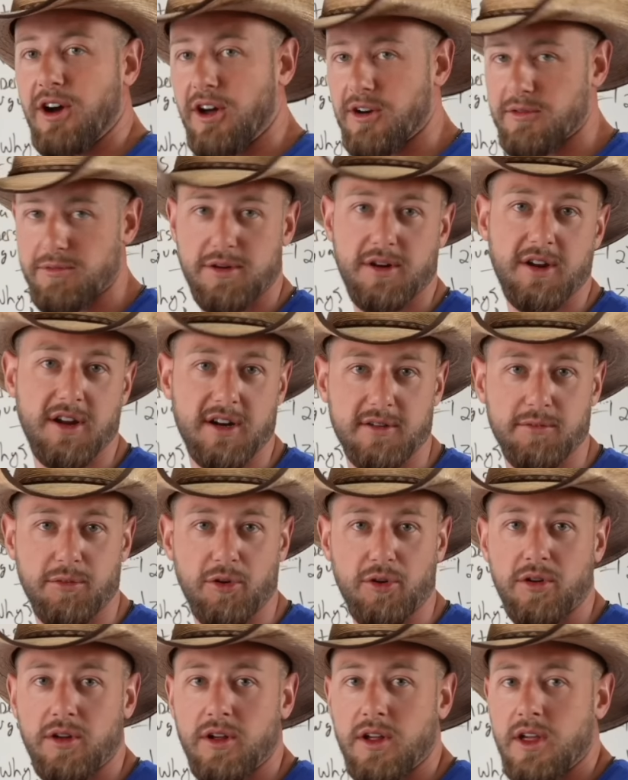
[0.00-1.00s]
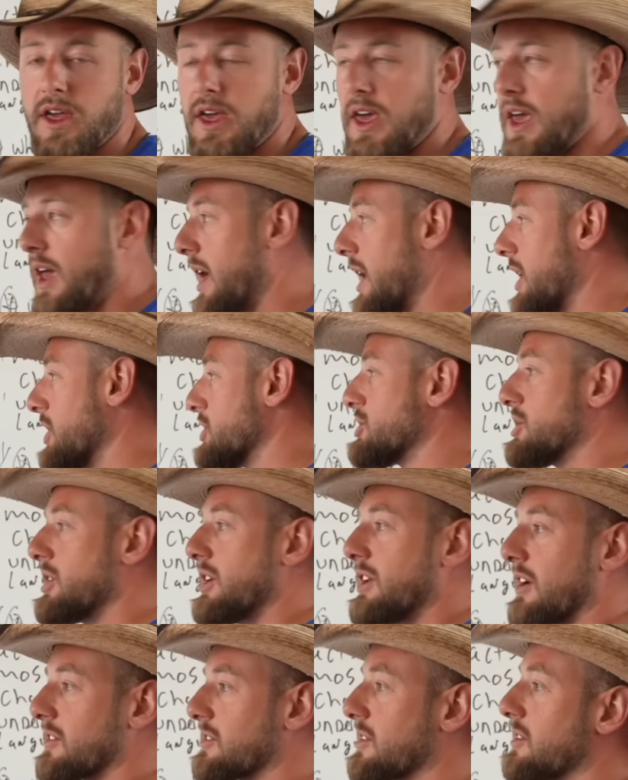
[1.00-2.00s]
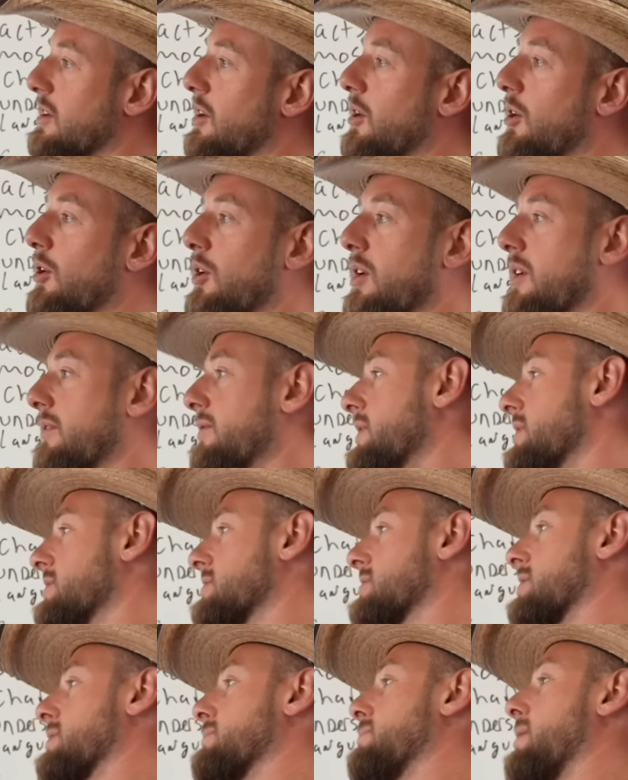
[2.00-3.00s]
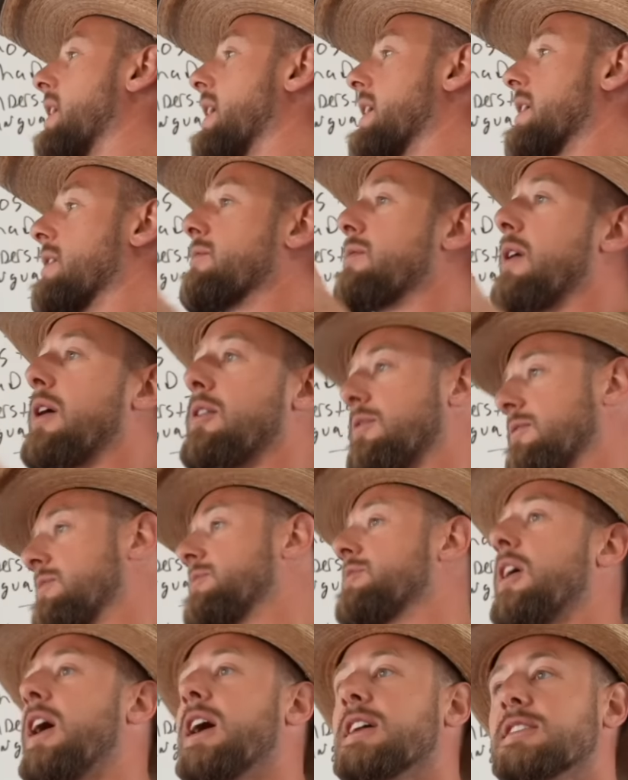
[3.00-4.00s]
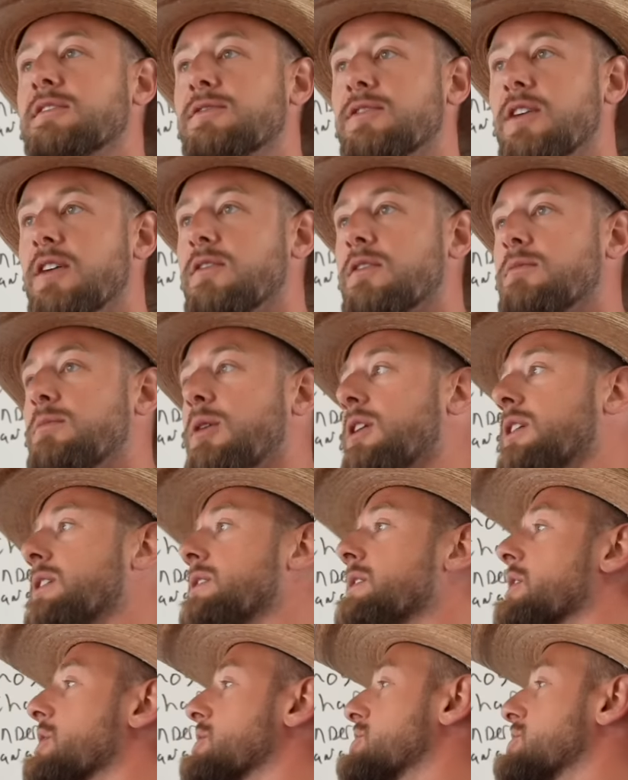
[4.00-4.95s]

unpredictable. She doesn't know if he's going to buy a round of shots for everybody.